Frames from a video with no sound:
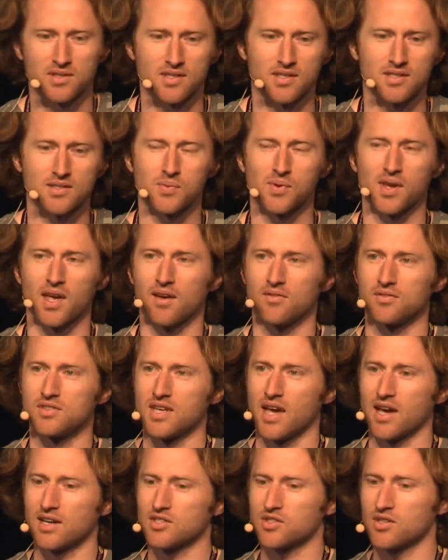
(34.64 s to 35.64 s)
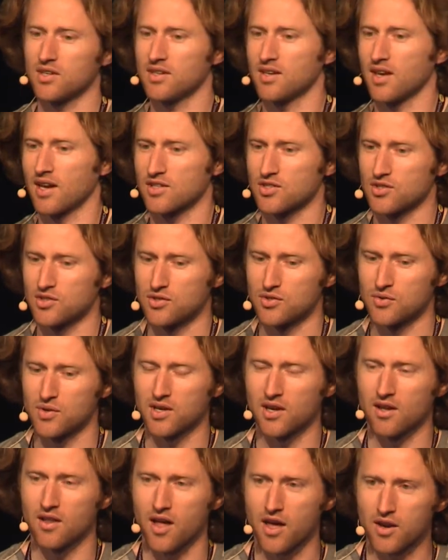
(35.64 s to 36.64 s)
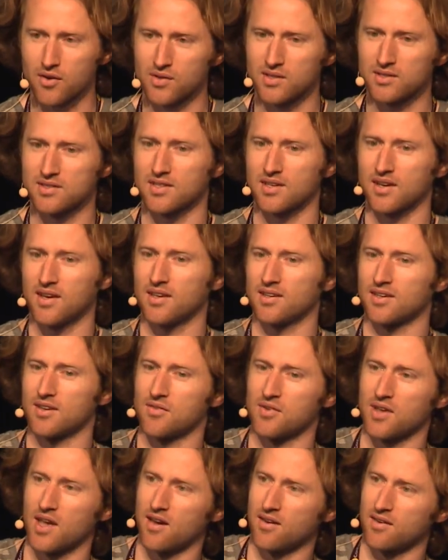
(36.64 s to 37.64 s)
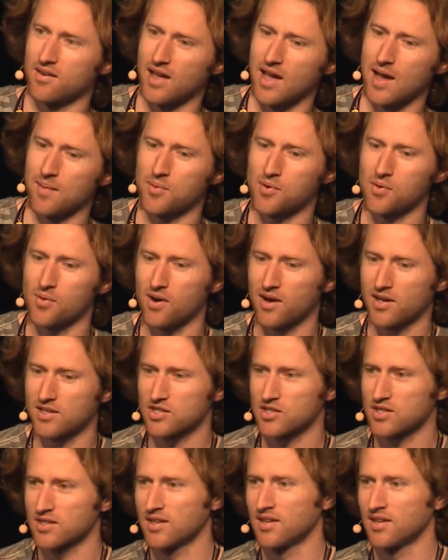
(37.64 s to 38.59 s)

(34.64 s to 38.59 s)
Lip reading: since we have Dashlane actually doing a lottery today and giving out an Apple Watch,